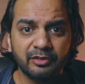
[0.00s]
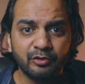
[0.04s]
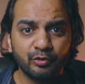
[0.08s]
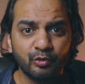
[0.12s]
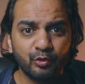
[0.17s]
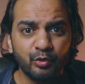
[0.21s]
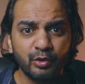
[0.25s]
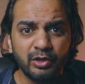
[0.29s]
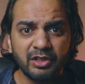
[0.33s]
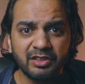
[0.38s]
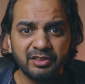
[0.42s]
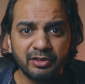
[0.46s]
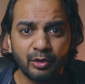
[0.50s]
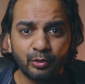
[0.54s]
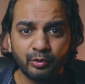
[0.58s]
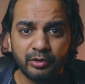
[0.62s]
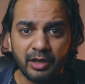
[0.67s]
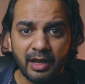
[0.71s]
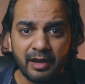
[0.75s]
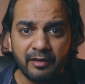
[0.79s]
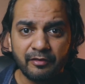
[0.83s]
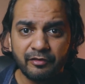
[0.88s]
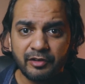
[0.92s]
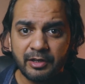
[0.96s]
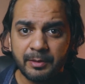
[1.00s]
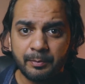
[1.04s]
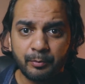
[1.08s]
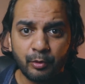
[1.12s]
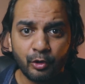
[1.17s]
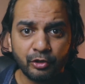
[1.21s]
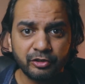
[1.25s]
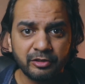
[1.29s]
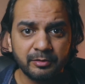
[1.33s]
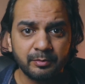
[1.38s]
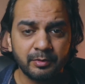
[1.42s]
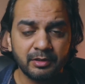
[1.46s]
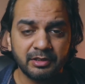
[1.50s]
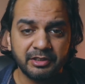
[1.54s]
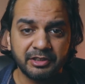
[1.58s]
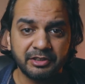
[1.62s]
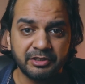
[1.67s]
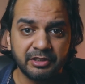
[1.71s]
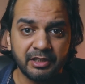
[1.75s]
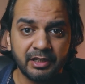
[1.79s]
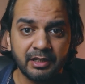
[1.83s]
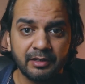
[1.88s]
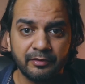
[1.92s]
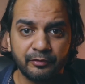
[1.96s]
squeeze out every possible
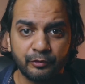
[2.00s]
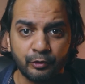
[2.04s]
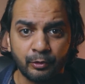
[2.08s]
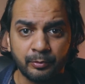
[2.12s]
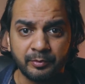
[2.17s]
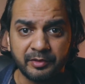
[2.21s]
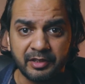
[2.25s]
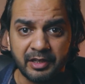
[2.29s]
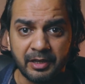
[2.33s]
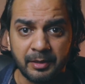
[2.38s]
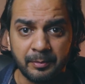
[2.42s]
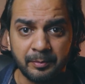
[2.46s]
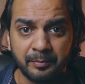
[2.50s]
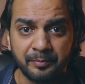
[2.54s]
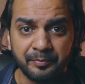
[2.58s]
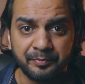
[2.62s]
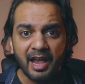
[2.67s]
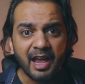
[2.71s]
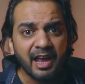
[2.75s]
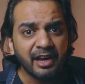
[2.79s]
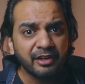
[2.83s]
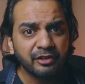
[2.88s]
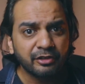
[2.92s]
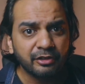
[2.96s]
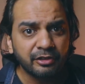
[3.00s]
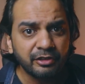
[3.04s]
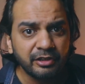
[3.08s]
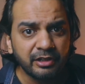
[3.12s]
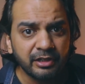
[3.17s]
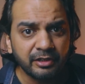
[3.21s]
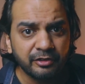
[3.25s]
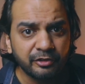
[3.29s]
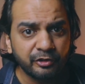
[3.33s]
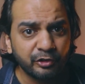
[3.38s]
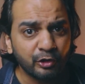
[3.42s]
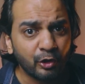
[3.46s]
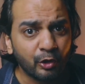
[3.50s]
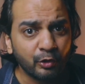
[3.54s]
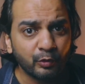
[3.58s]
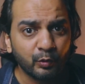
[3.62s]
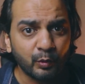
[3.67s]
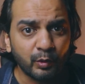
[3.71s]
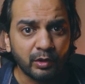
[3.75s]
detail from them and create short